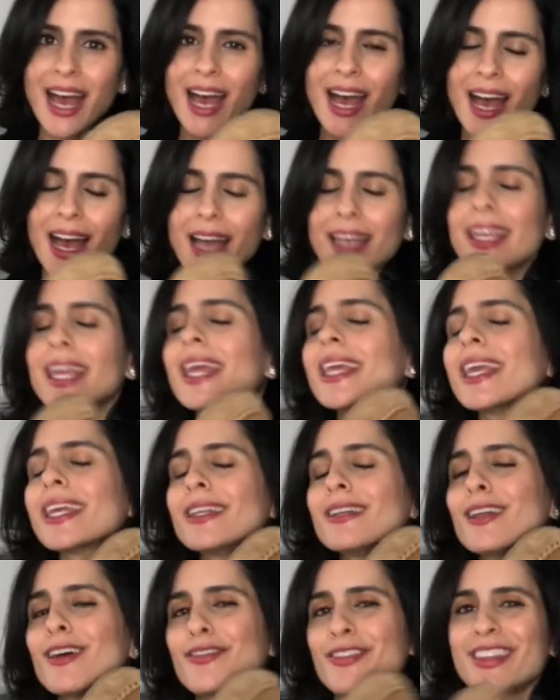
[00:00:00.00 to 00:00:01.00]
I can't
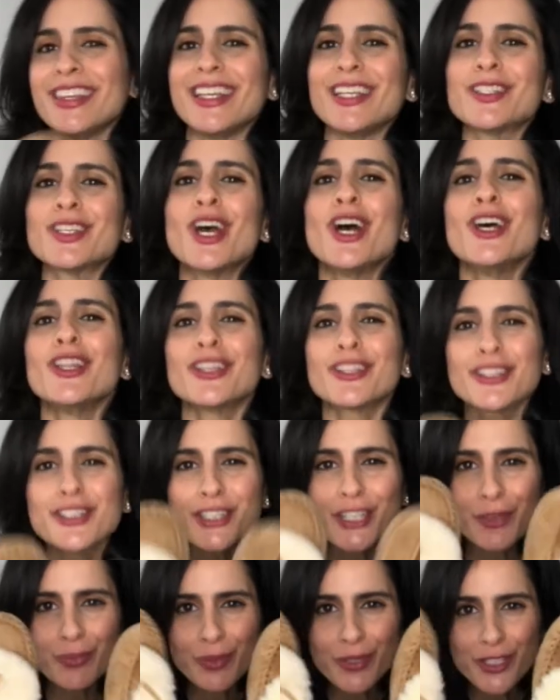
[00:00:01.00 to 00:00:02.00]
get enough of these. They're
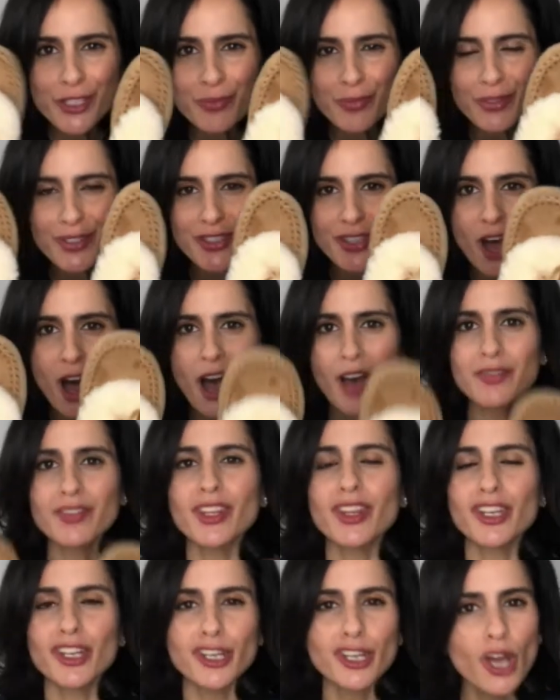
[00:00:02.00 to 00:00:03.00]
super, super
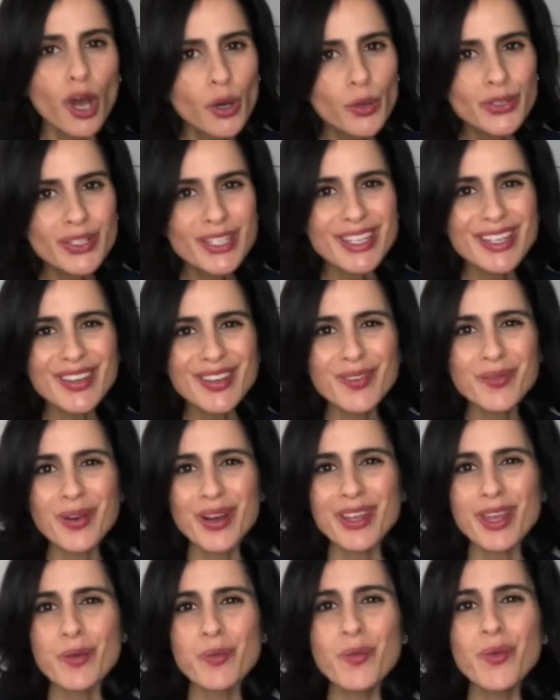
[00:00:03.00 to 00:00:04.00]
soft. They're cozy. You can
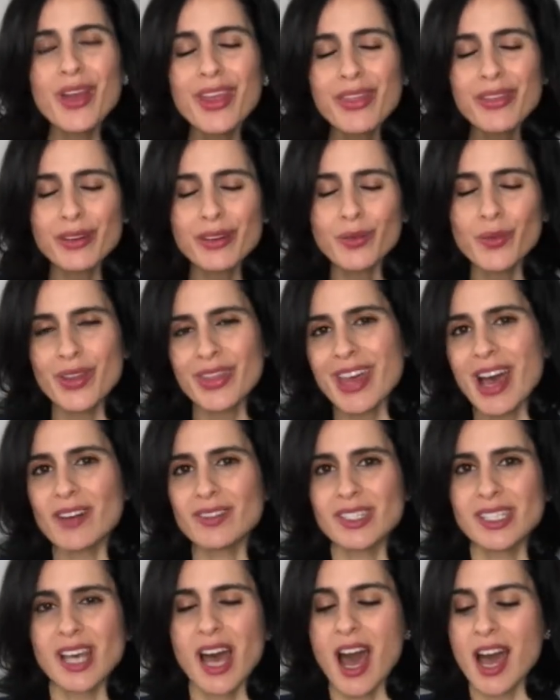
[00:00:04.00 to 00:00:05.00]
wear them with or
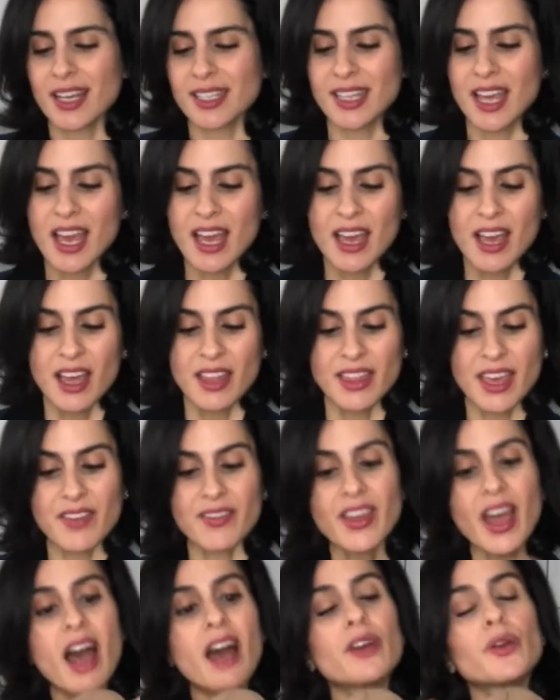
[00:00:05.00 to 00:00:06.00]
without socks.
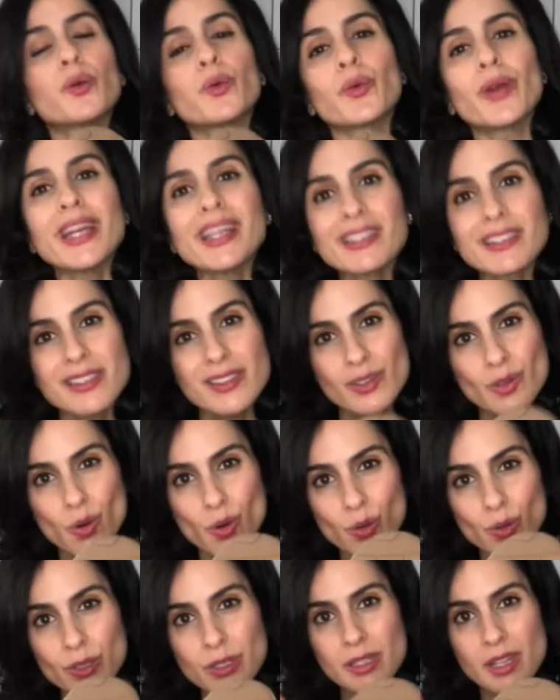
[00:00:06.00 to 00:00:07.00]
They've got great
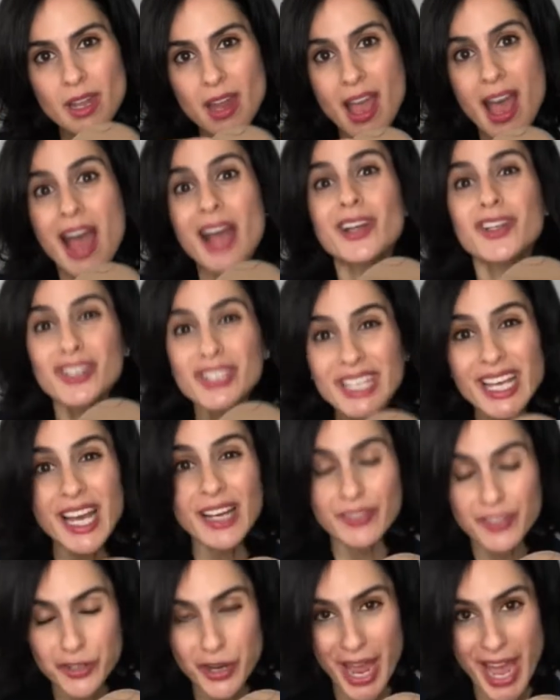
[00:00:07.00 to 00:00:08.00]
soles that actually
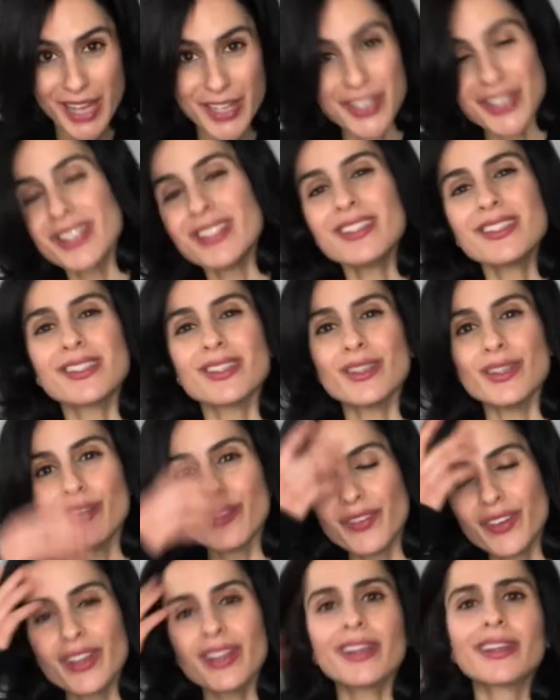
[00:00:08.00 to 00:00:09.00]
have traction, so you
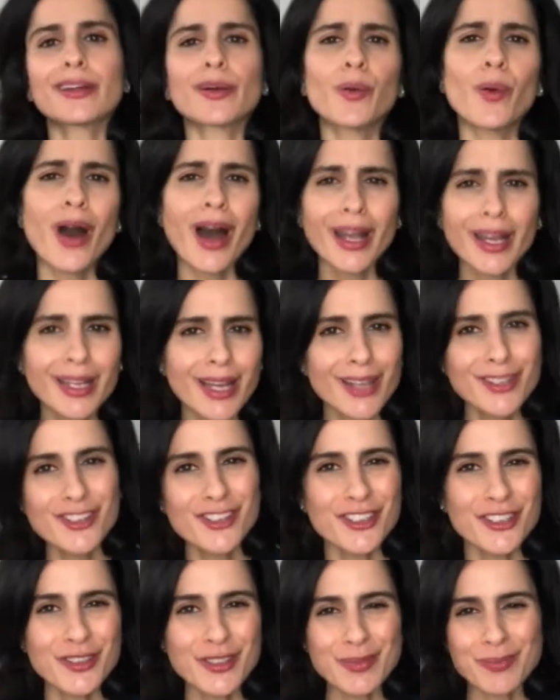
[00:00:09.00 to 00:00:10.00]
feel like you're walking on
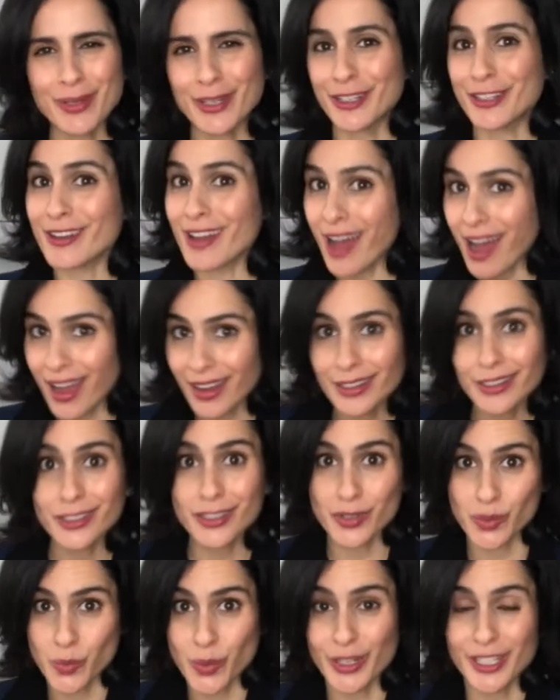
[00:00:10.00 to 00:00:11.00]
shoes, but you're not. You're
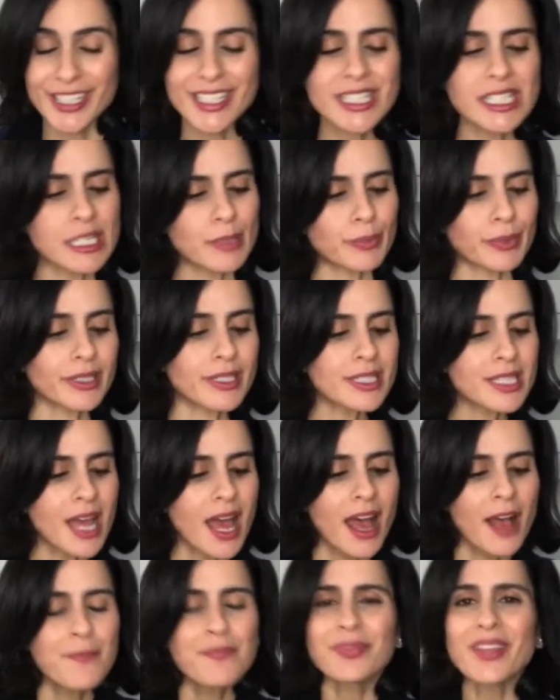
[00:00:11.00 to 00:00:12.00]
just wearing slippers.
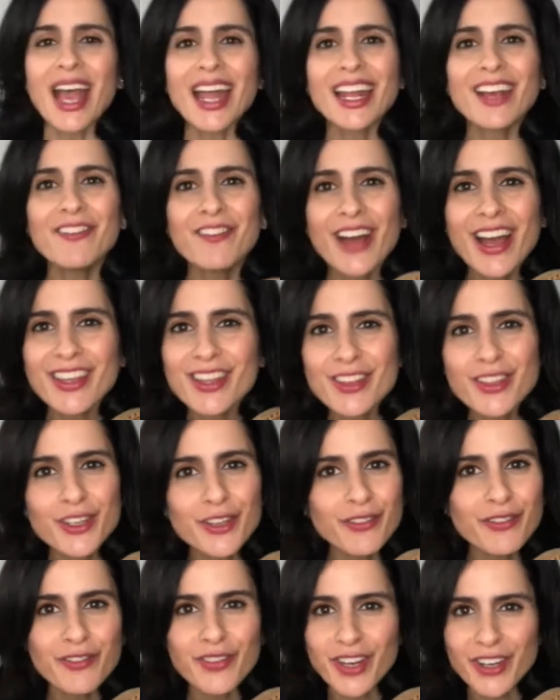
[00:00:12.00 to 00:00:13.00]
And I find that
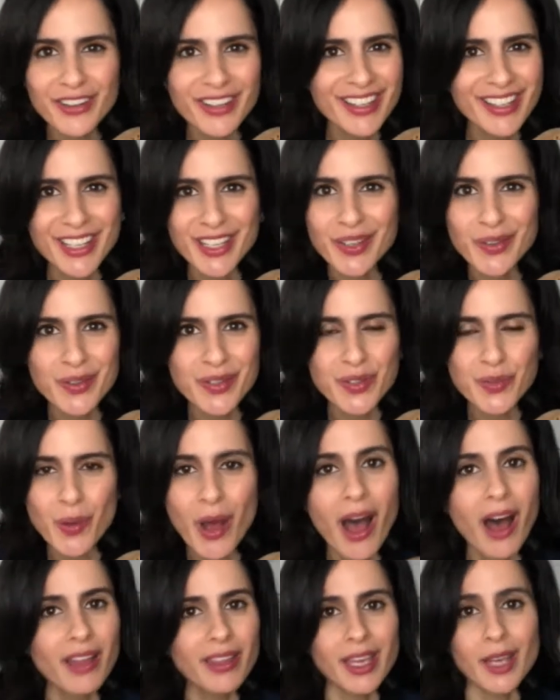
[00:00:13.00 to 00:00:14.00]
they're very cute as
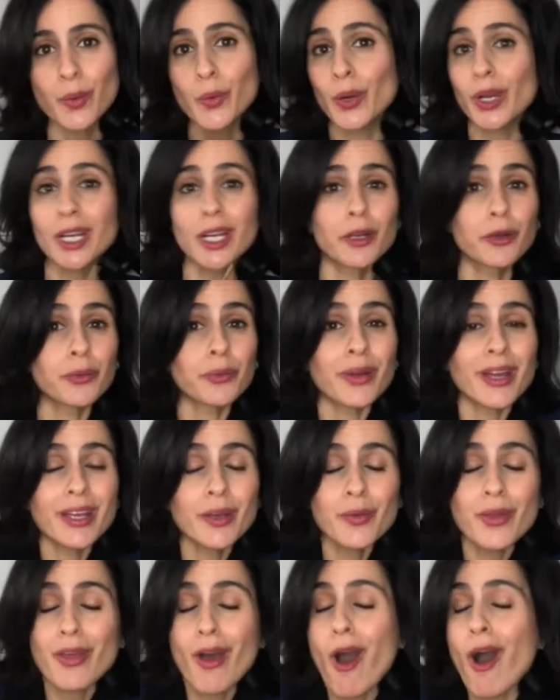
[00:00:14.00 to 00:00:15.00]
well. They work
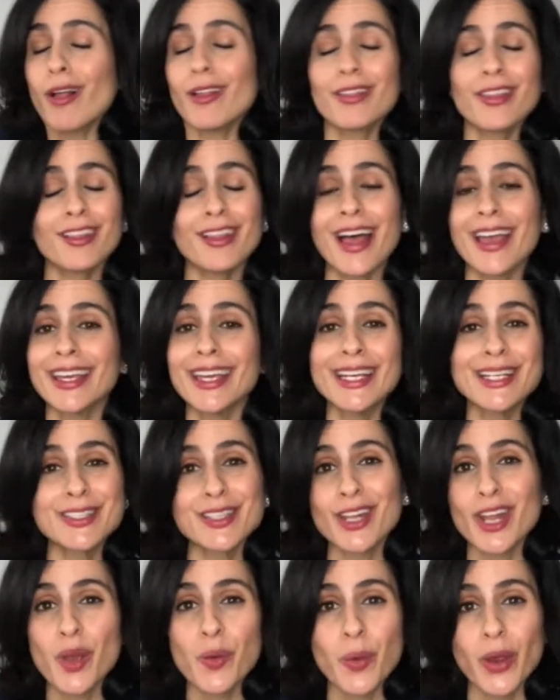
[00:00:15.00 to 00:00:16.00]
great with all of the leggings
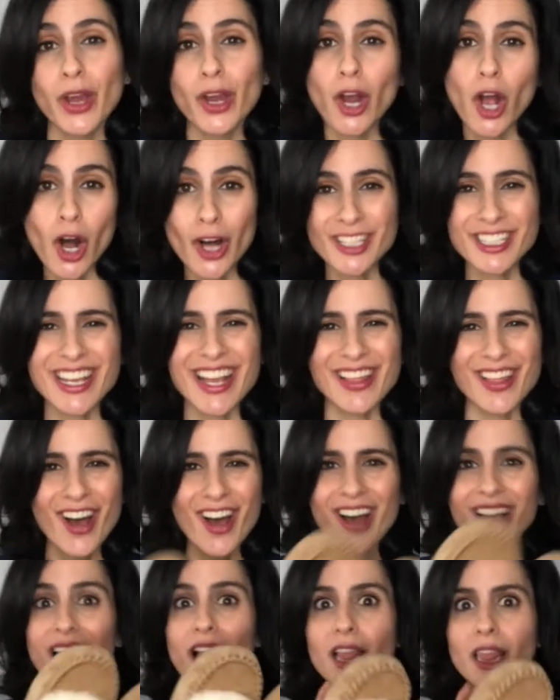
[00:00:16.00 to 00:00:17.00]
that I wear all day
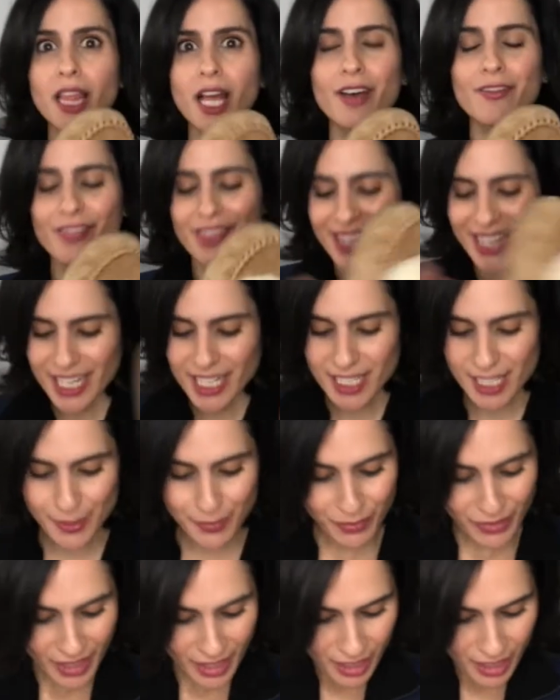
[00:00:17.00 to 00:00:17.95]
long. Love these.